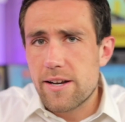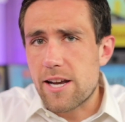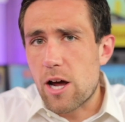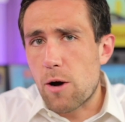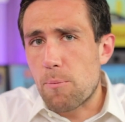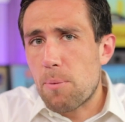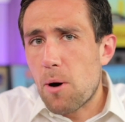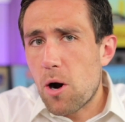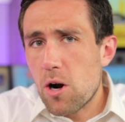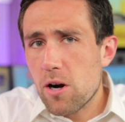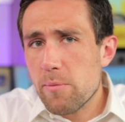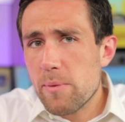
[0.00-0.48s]
Now,
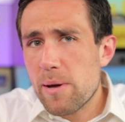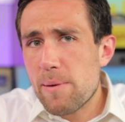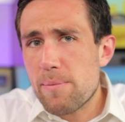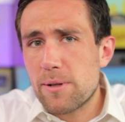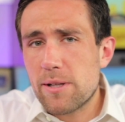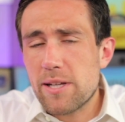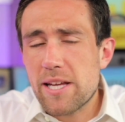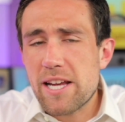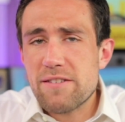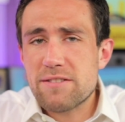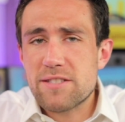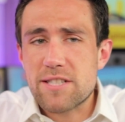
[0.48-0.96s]
part of me
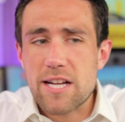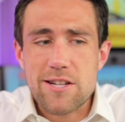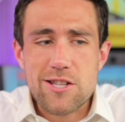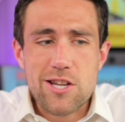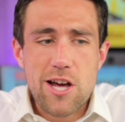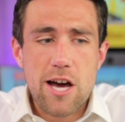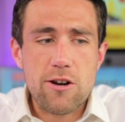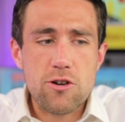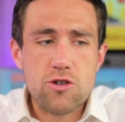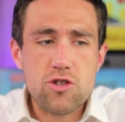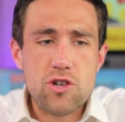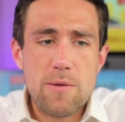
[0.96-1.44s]
believes that
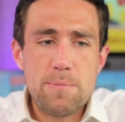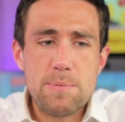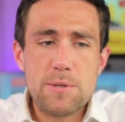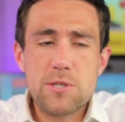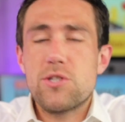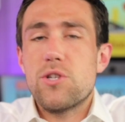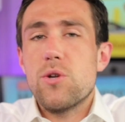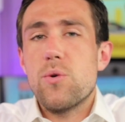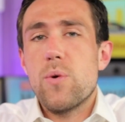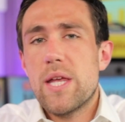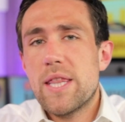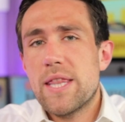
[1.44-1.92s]
Donald Trump
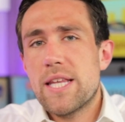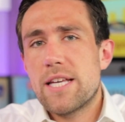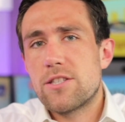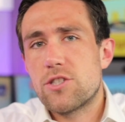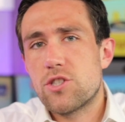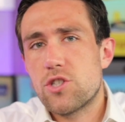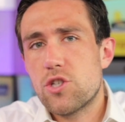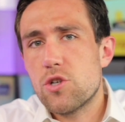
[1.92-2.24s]
is doing this